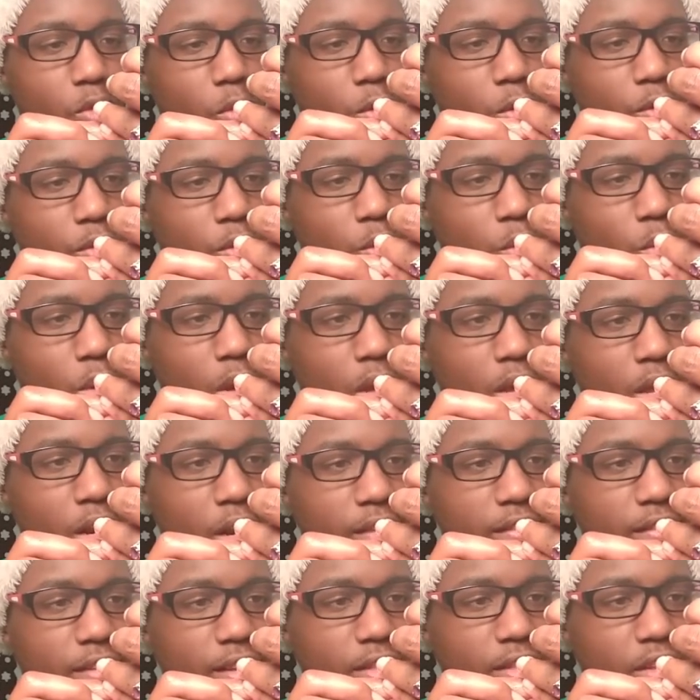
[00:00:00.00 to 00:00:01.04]
or it
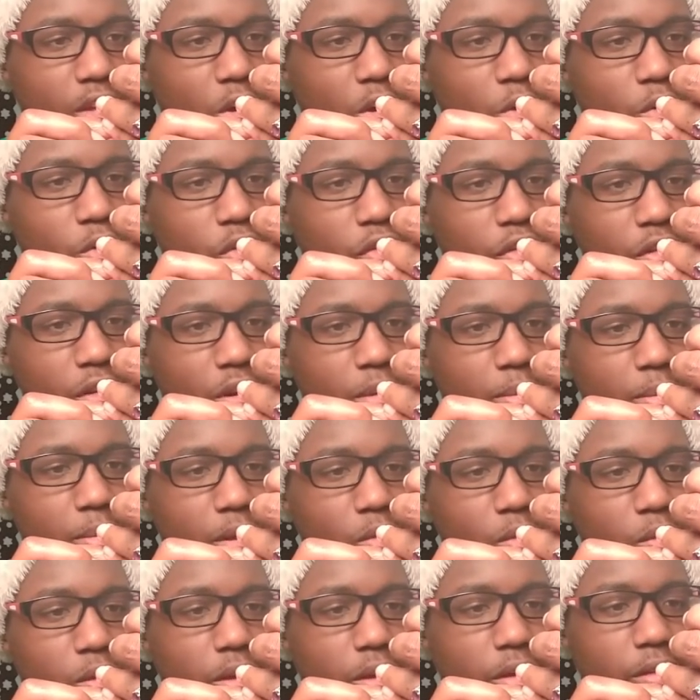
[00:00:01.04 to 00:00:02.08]
looks like the ocean in
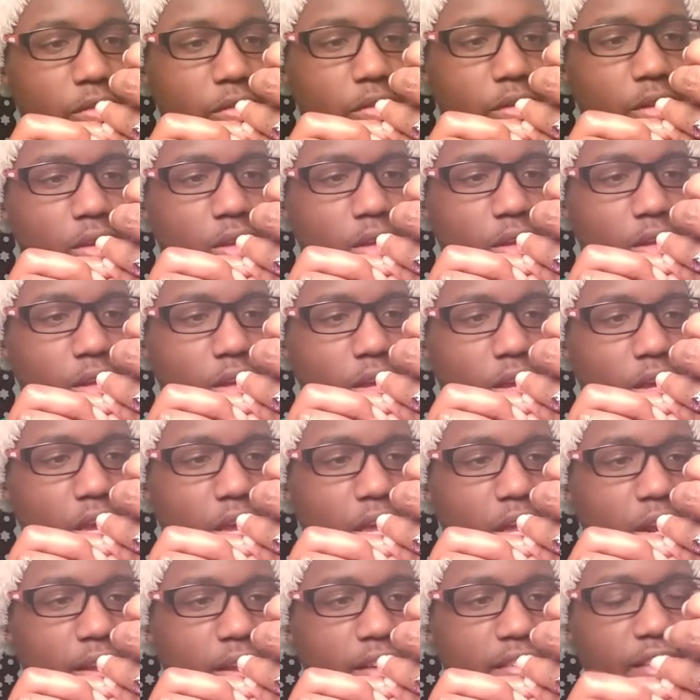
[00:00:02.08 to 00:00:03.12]
many ways.
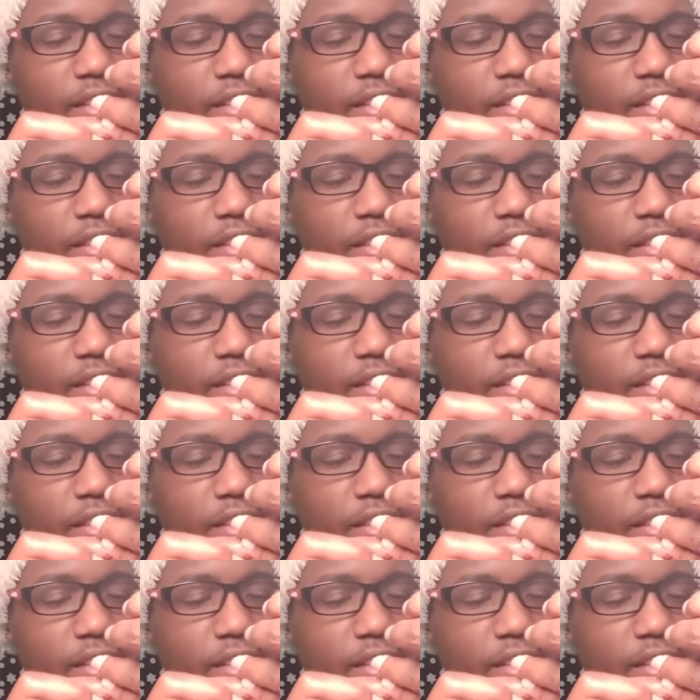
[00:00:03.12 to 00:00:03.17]
Yeah, it